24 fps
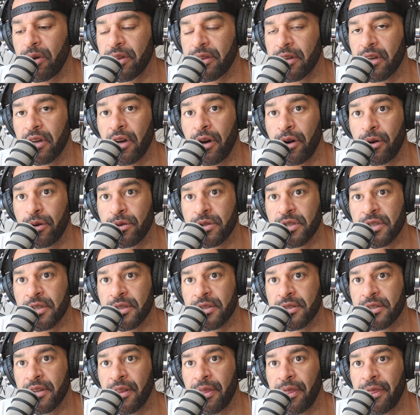with
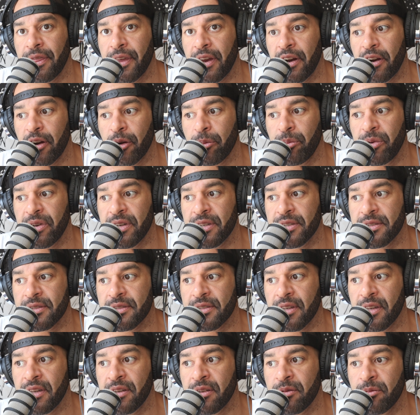coaches and
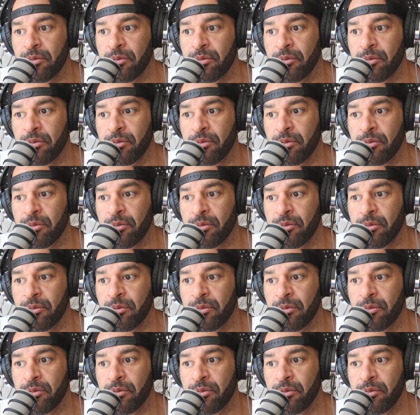therapists